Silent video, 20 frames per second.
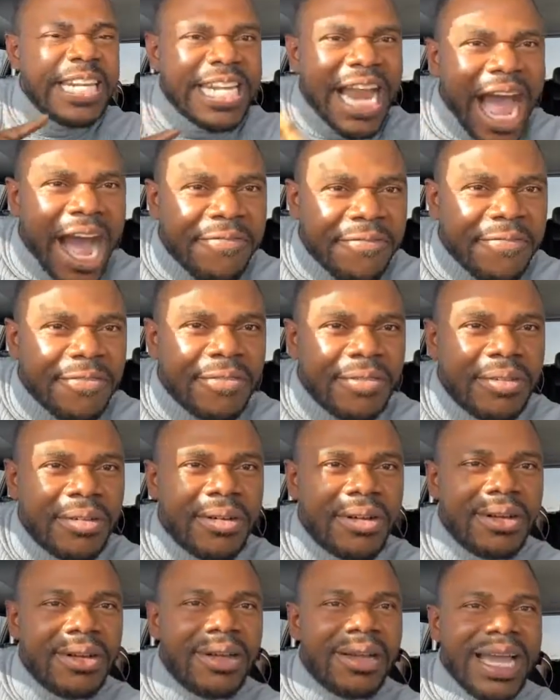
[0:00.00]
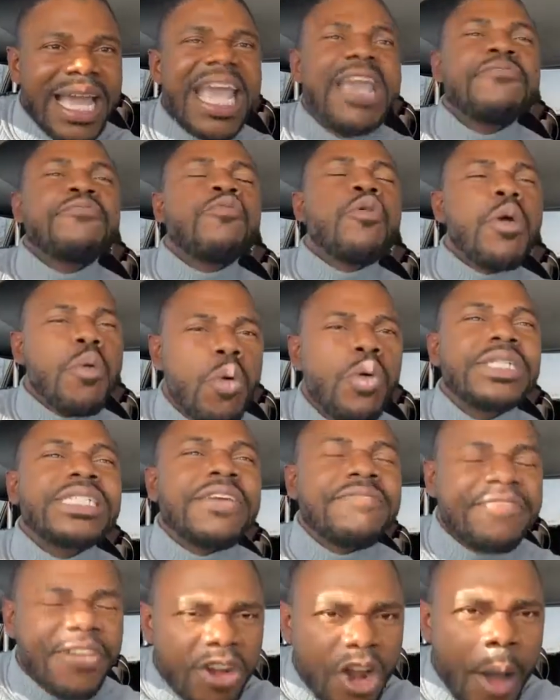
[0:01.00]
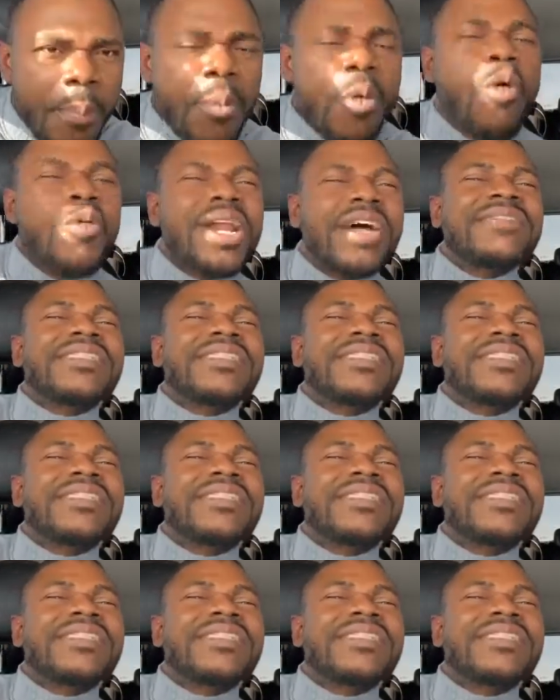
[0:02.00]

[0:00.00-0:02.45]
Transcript: is enough. If we will develop,